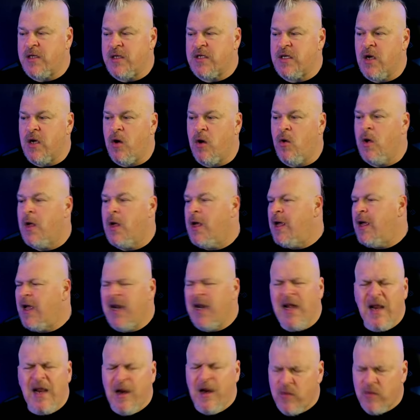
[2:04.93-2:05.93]
So,
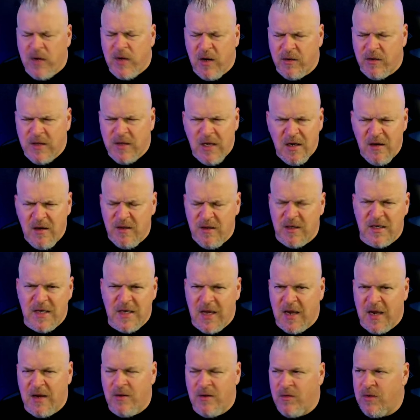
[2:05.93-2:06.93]
and, and I don't care. At the end of the
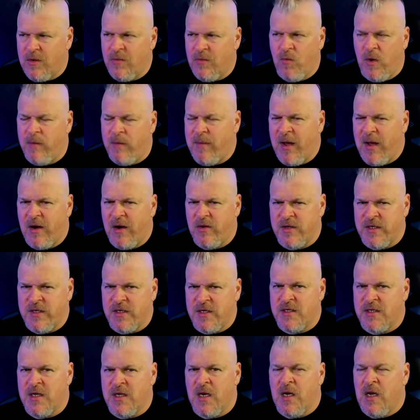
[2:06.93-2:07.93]
day, what matters
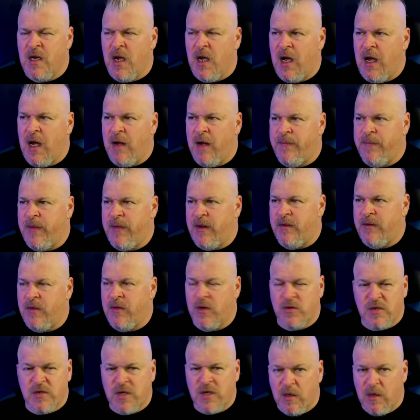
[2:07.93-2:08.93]
is um,
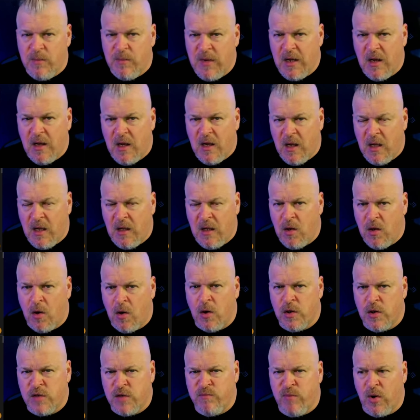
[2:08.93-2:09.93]
there's going to be a, a
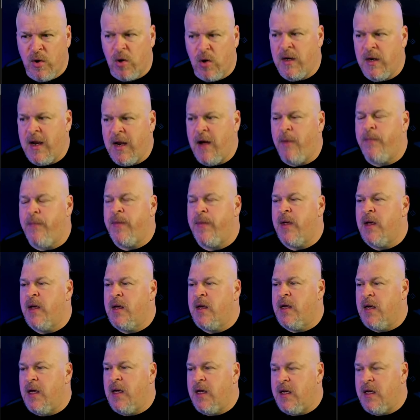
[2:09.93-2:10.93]
large burn. Now,
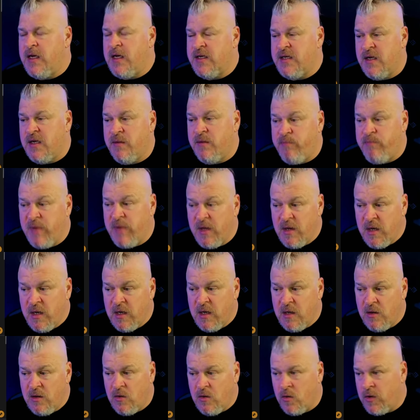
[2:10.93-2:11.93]
is it a
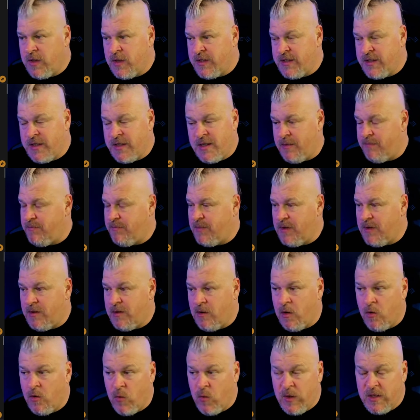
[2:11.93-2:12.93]
billion, or is it,
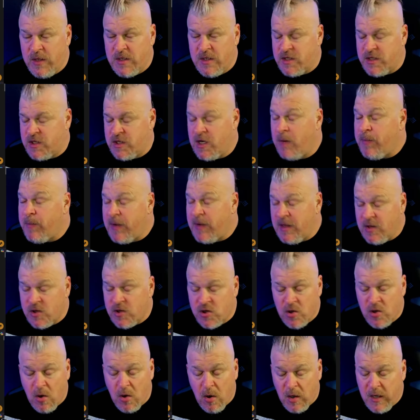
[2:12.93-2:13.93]
are we just jumping the
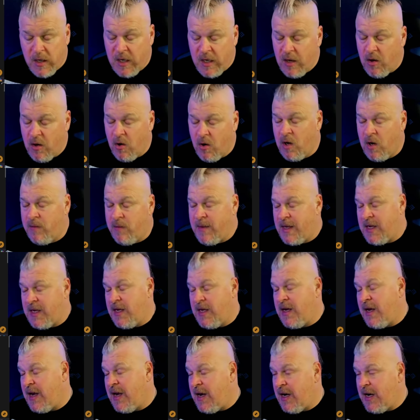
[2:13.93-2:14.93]
shark here and
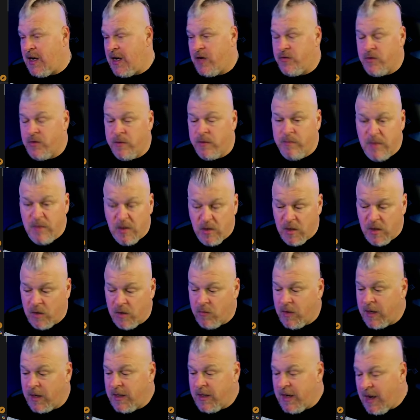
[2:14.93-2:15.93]
making it eight hundred
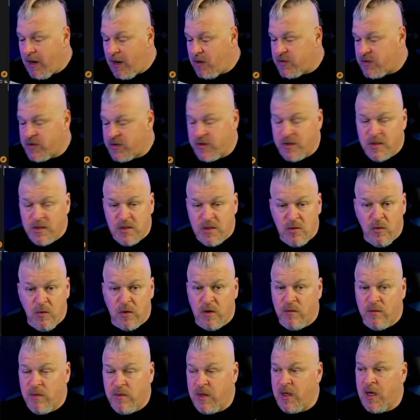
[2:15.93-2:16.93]
million right now so that two
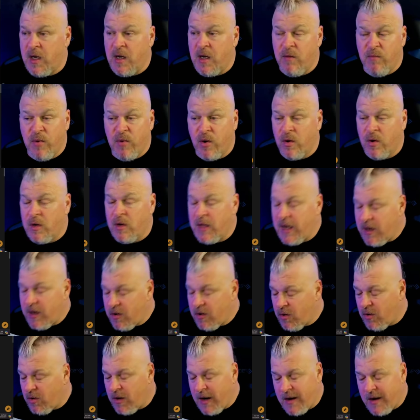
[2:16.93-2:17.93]
hundred million can burn
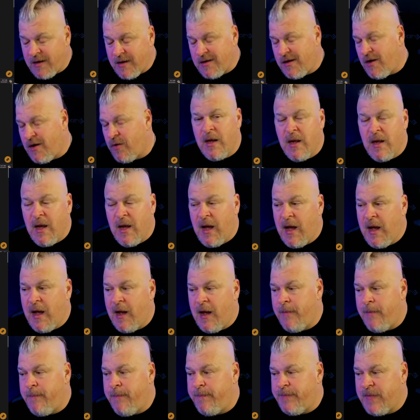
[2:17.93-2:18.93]
later? I, you know,
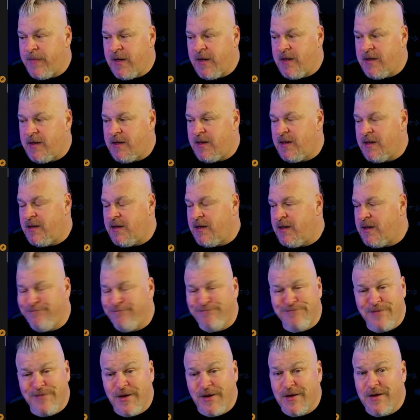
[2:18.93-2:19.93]
um, it, it,
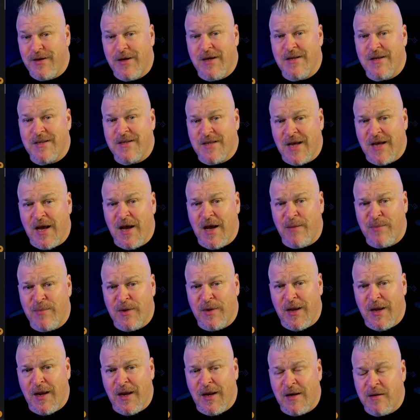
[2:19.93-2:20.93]
it it's
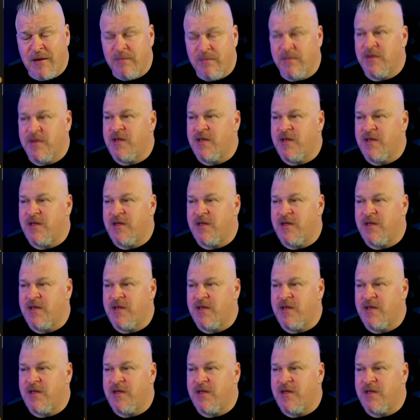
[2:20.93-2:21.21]
complicated.